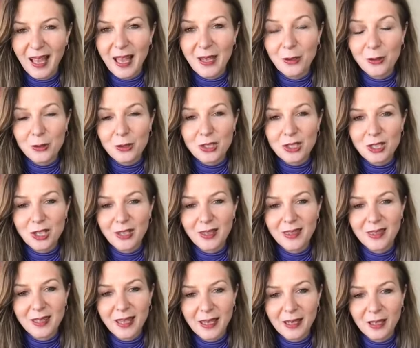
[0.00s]
And also
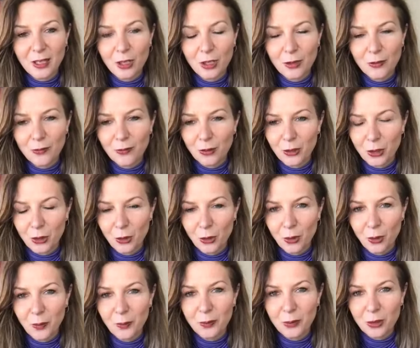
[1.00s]
thank you for
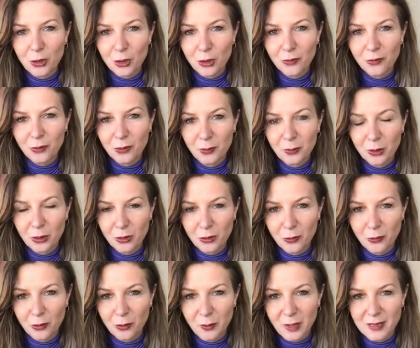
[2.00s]
your beautiful,
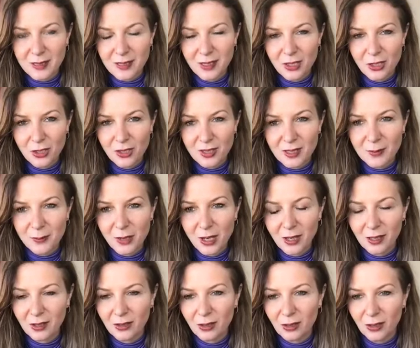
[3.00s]
beautiful messages.
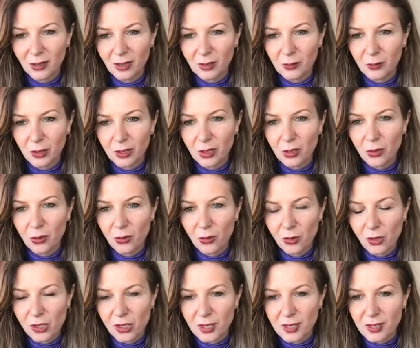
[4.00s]
My God, what a
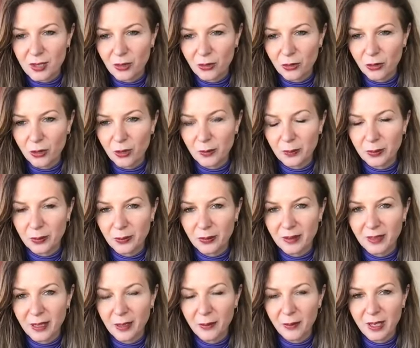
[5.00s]
gorgeous group
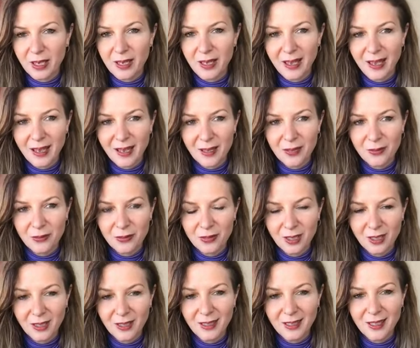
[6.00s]
that we
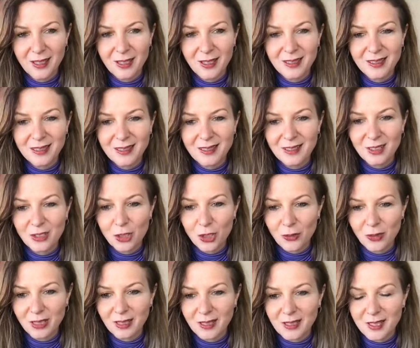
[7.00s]
have
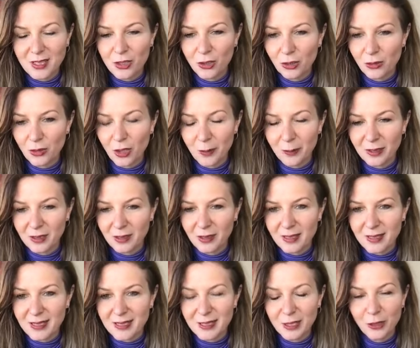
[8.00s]
during this Your
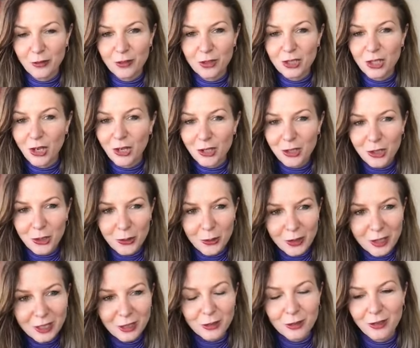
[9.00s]
Opulent Self. Don't
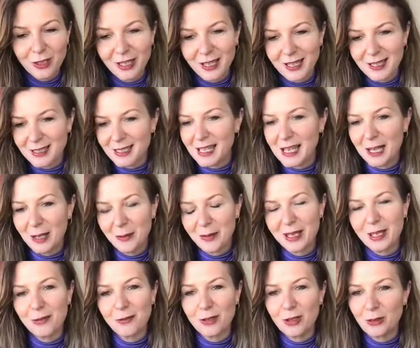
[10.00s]
you agree? Tell
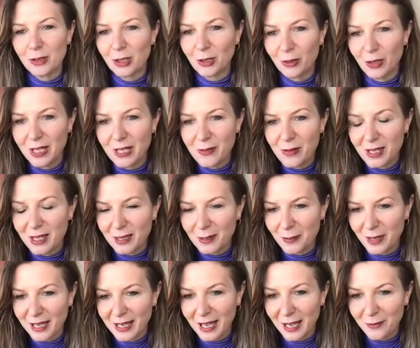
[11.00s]
me if you agree
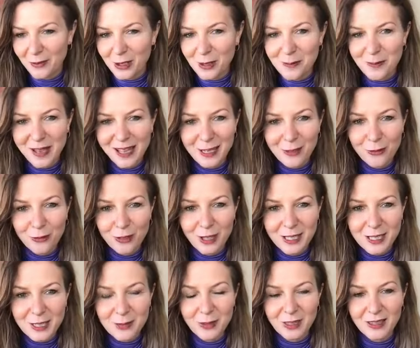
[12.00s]
with me. Have you made
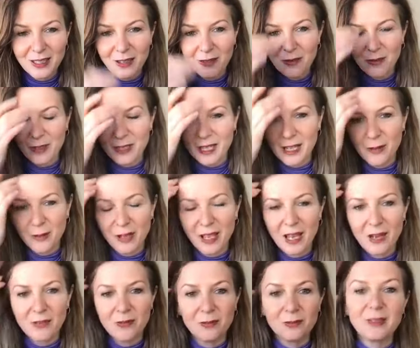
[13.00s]
friends with
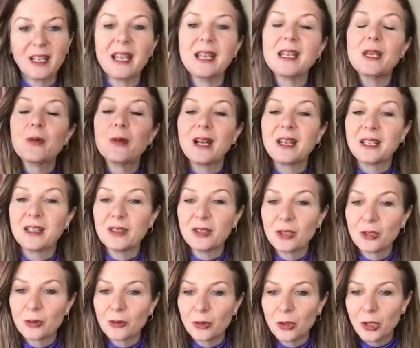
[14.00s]
anyone in
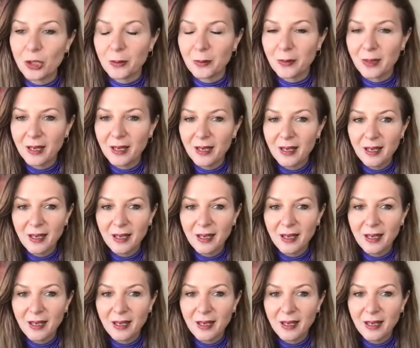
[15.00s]
the group?